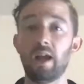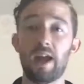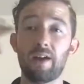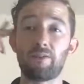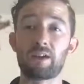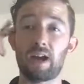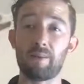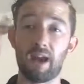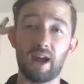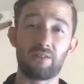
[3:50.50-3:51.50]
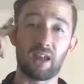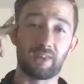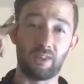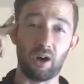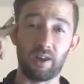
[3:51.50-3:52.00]
every time I have
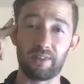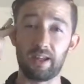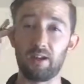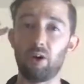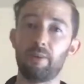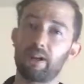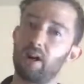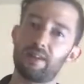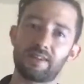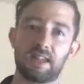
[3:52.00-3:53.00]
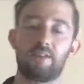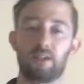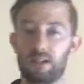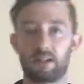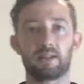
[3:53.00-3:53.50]
that thought that, oh my God, this is heavy,
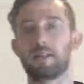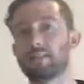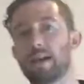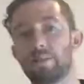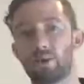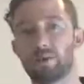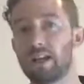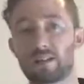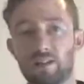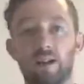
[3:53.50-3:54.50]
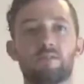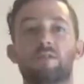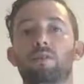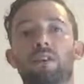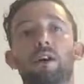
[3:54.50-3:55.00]
and like example, yesterday I was
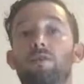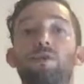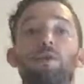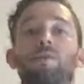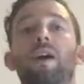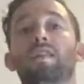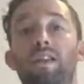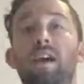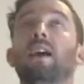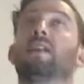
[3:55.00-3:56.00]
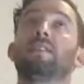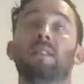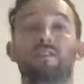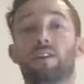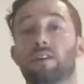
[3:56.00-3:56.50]
doing a shoulder press, and I was like,
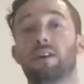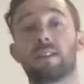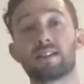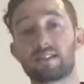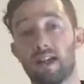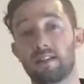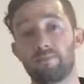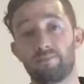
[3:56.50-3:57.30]
fuck, like this set's